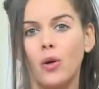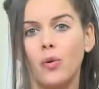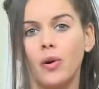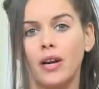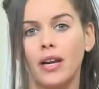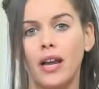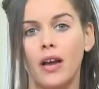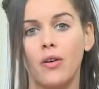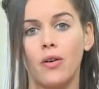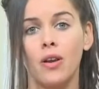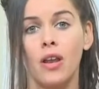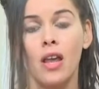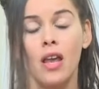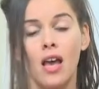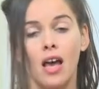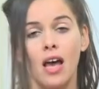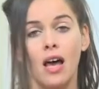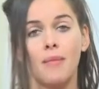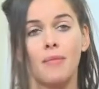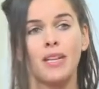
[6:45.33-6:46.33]
workout,
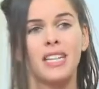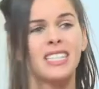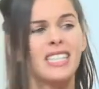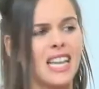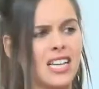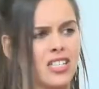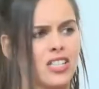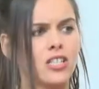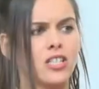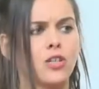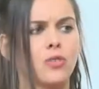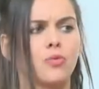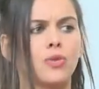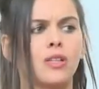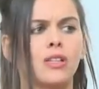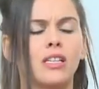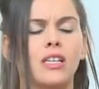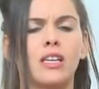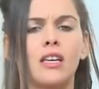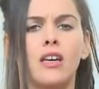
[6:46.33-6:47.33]
an intention to
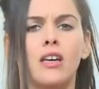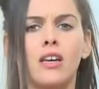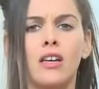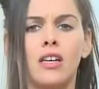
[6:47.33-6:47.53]
really,